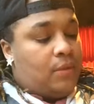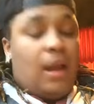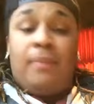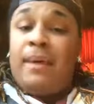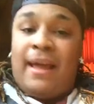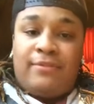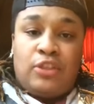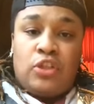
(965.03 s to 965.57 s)

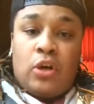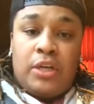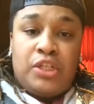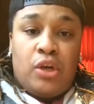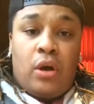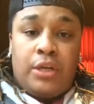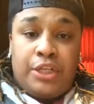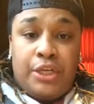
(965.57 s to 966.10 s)
I'm gonna have to start
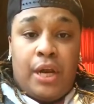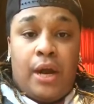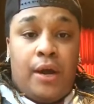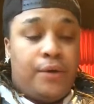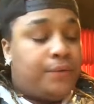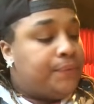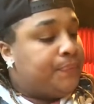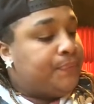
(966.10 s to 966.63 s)
charging
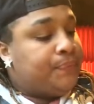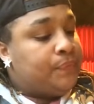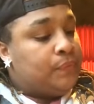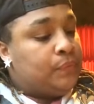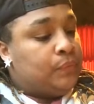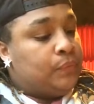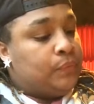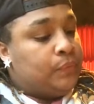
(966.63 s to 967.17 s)
y'all
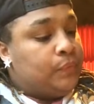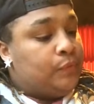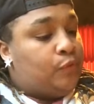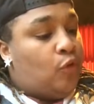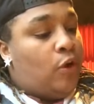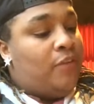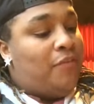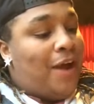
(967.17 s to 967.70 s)

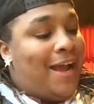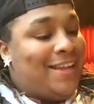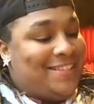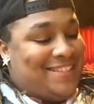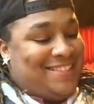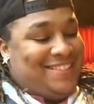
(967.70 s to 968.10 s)
for advice.